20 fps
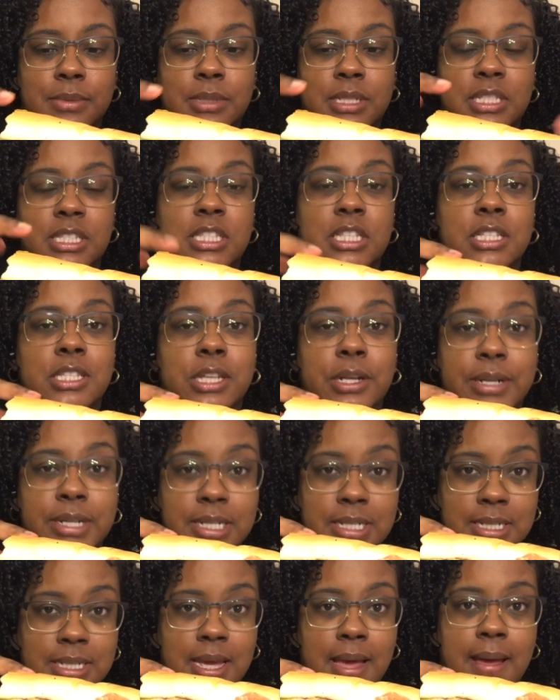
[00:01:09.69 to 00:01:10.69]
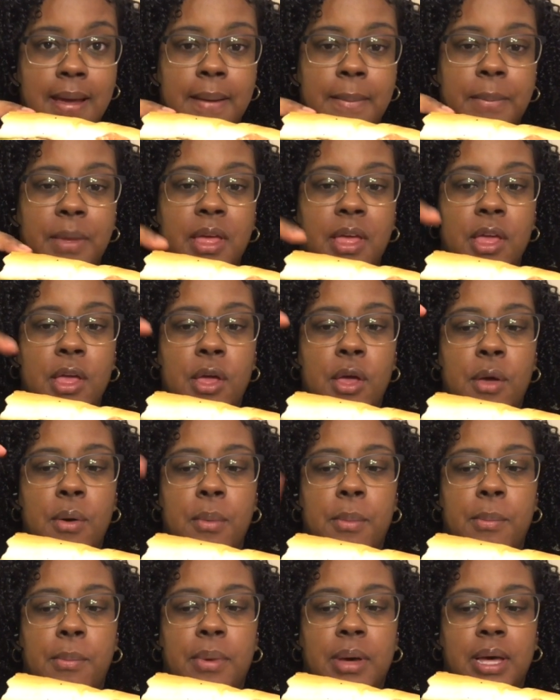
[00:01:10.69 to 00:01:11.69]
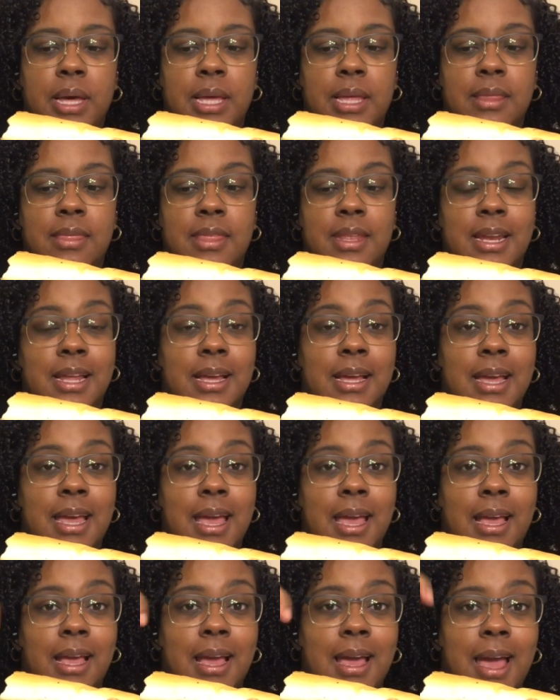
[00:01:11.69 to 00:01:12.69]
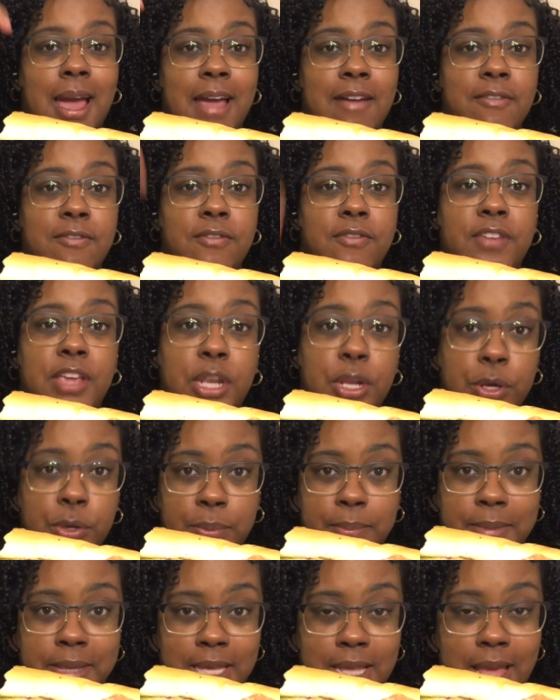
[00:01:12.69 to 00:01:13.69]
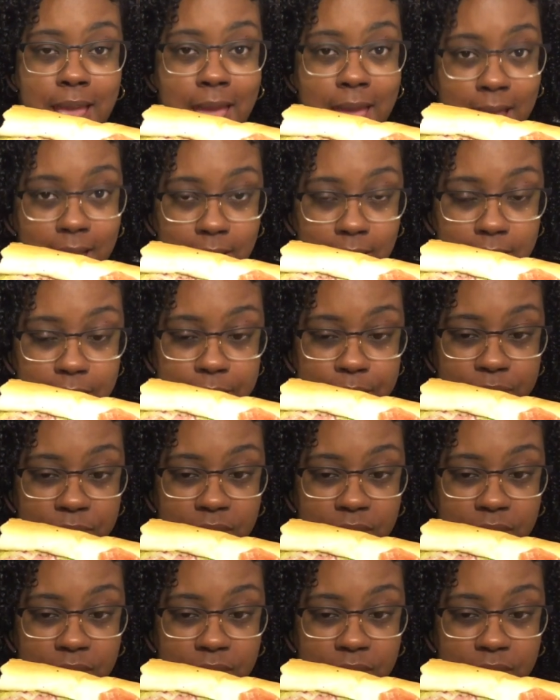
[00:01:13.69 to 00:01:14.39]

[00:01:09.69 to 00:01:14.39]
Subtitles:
It's the turkey time, but then I got veto meat added,